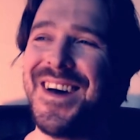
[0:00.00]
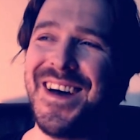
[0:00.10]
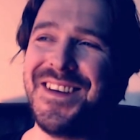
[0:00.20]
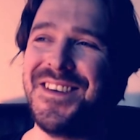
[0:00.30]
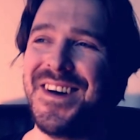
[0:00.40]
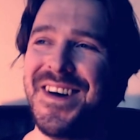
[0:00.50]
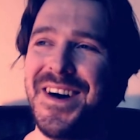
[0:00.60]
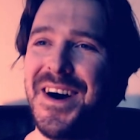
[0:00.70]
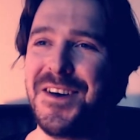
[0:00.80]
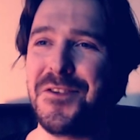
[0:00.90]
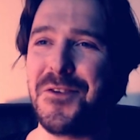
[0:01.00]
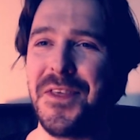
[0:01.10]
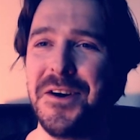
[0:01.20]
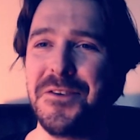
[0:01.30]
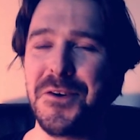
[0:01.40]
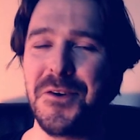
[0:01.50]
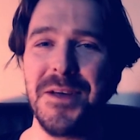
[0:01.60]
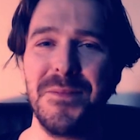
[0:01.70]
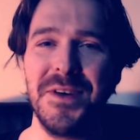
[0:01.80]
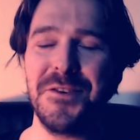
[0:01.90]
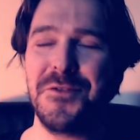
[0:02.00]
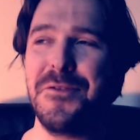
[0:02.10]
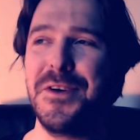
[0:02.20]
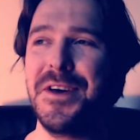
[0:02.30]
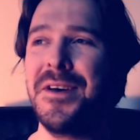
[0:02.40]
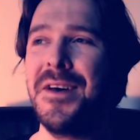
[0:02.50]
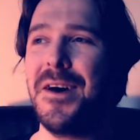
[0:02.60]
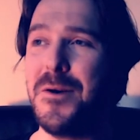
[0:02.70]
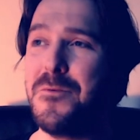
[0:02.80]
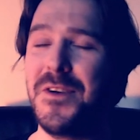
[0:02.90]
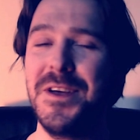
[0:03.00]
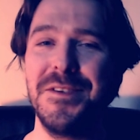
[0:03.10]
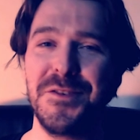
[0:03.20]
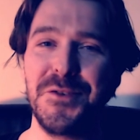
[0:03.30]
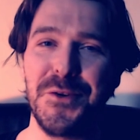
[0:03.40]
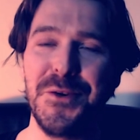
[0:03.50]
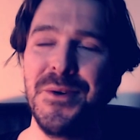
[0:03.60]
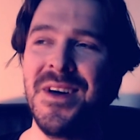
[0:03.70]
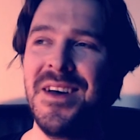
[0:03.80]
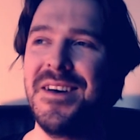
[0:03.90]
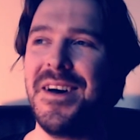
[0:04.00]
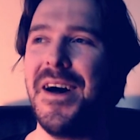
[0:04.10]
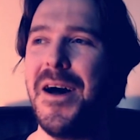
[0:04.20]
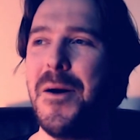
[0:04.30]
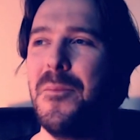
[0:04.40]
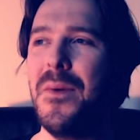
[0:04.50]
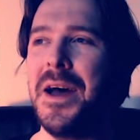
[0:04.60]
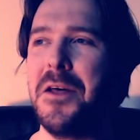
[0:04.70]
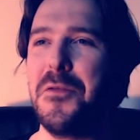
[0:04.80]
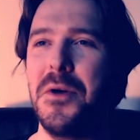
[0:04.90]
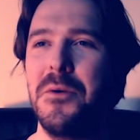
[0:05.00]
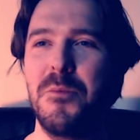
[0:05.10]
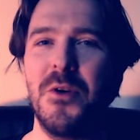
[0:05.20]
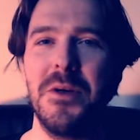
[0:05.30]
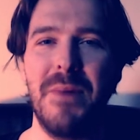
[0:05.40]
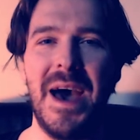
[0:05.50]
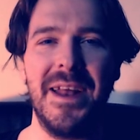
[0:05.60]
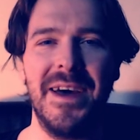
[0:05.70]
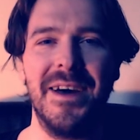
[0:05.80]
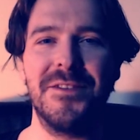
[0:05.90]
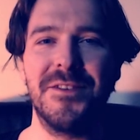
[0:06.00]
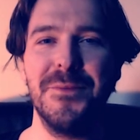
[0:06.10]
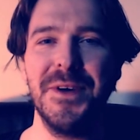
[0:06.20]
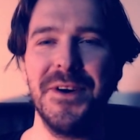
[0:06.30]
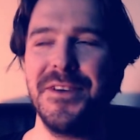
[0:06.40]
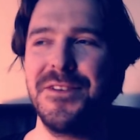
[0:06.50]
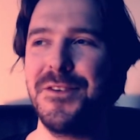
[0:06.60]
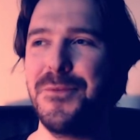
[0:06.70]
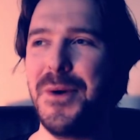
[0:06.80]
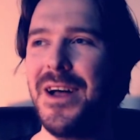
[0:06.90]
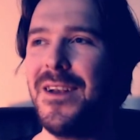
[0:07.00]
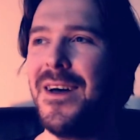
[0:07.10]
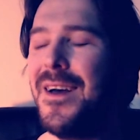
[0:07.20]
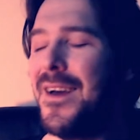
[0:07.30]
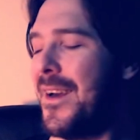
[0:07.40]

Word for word: And I just thought that was a great bit of trivia. Hopefully it's true. And I thought it was pretty badass, to be honest, as well.